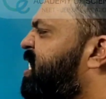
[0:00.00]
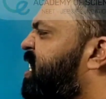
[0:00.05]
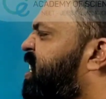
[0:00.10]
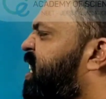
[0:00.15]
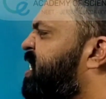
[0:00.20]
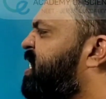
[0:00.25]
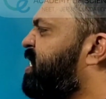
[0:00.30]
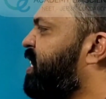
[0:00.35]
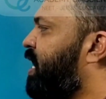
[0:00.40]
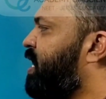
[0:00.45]

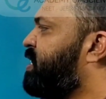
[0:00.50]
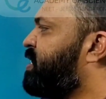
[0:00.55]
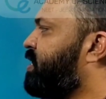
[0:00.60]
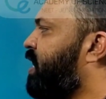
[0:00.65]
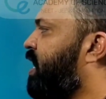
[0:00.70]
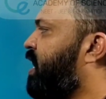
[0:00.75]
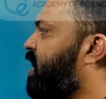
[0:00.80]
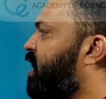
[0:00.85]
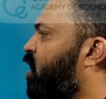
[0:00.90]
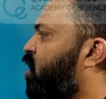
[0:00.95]
the cell
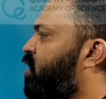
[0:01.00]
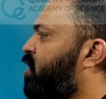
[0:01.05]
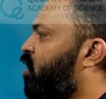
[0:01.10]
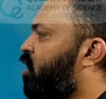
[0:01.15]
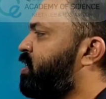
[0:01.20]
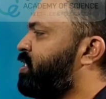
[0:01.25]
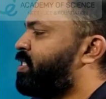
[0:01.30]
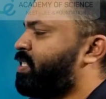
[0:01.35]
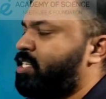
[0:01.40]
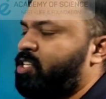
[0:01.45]
cycle on the
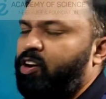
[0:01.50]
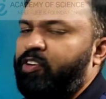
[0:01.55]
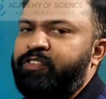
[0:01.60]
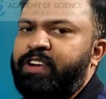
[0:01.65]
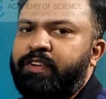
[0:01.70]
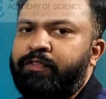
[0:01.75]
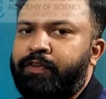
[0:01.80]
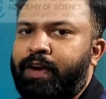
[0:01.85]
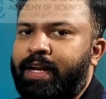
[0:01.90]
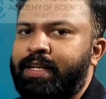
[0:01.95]
onset of
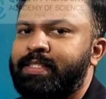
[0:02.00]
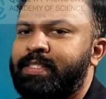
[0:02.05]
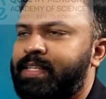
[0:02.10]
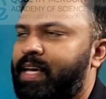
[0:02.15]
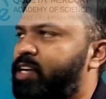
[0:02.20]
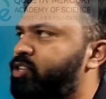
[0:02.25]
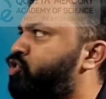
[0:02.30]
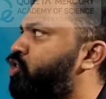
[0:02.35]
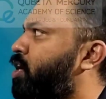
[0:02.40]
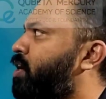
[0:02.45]

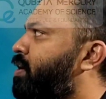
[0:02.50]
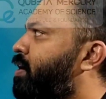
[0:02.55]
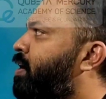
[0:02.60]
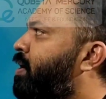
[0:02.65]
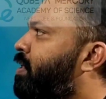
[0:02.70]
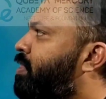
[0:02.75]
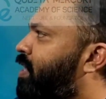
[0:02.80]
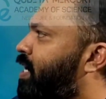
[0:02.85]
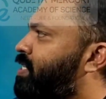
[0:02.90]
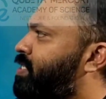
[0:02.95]
differentiation.
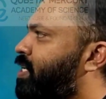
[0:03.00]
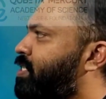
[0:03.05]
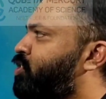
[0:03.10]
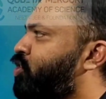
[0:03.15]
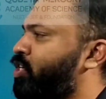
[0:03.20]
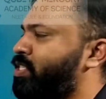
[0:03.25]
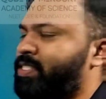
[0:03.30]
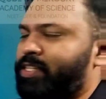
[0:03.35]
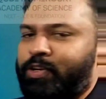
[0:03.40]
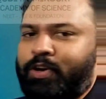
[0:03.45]
That is the
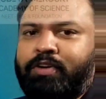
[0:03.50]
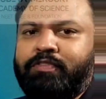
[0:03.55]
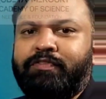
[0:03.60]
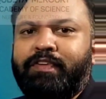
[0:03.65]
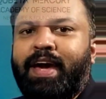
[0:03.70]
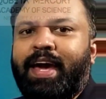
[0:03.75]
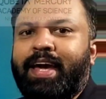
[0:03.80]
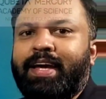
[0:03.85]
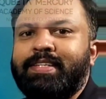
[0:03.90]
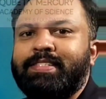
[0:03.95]
G0
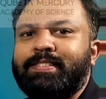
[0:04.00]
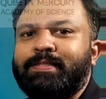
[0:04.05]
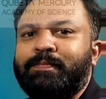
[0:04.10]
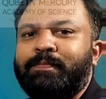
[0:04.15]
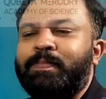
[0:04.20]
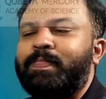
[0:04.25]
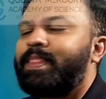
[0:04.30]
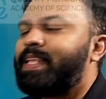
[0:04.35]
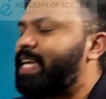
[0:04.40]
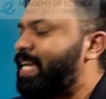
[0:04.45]
phase.
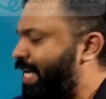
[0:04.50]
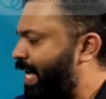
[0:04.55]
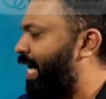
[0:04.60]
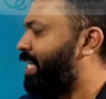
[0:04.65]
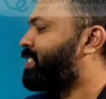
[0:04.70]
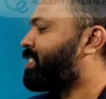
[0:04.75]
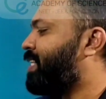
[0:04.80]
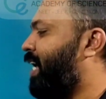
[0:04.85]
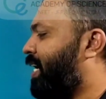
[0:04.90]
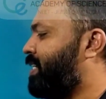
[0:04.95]

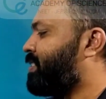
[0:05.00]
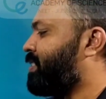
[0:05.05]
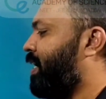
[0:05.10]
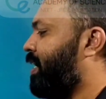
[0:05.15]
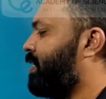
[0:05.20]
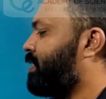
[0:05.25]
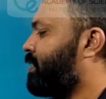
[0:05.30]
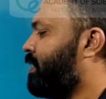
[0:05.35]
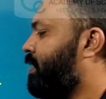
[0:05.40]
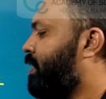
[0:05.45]
Yes, that's
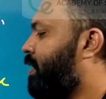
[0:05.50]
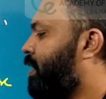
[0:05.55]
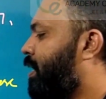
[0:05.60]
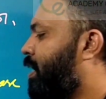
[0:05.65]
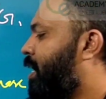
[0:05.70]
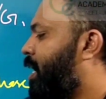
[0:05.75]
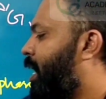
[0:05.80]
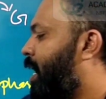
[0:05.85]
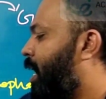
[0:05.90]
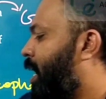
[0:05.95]
it.
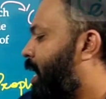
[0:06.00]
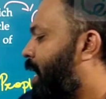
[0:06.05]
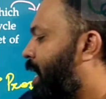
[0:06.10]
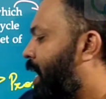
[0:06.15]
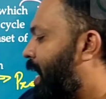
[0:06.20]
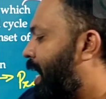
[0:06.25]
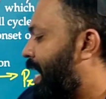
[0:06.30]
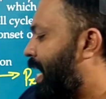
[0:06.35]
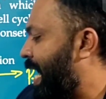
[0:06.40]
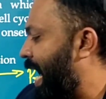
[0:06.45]

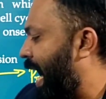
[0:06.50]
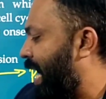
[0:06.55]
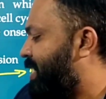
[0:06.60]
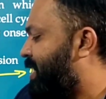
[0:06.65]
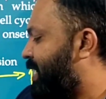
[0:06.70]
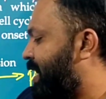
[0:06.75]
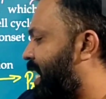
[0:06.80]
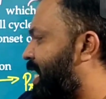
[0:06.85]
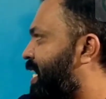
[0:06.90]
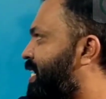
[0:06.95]

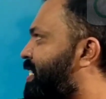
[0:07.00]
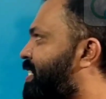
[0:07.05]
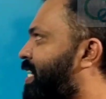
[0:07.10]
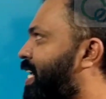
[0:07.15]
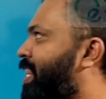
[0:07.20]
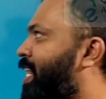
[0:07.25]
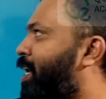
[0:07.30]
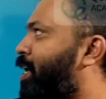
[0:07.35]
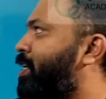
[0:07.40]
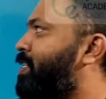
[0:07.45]
Yes, let us
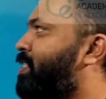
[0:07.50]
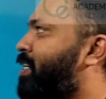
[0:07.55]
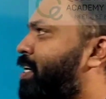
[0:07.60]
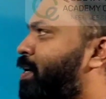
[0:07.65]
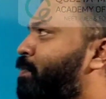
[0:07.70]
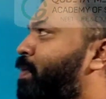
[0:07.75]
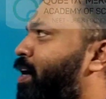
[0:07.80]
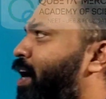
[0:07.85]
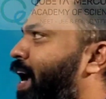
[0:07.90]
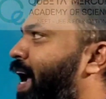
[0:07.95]
see the question
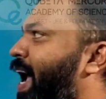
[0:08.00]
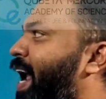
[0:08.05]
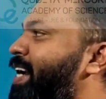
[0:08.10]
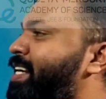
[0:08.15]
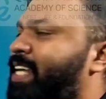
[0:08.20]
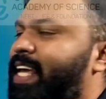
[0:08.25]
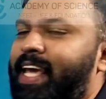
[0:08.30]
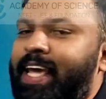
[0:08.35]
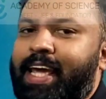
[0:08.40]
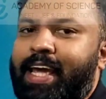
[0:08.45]
number
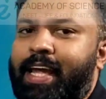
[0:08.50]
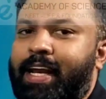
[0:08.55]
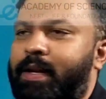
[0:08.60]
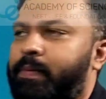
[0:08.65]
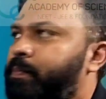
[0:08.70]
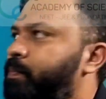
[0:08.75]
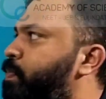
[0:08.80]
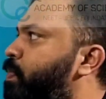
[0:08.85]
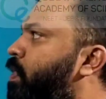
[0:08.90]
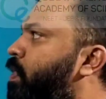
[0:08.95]
18.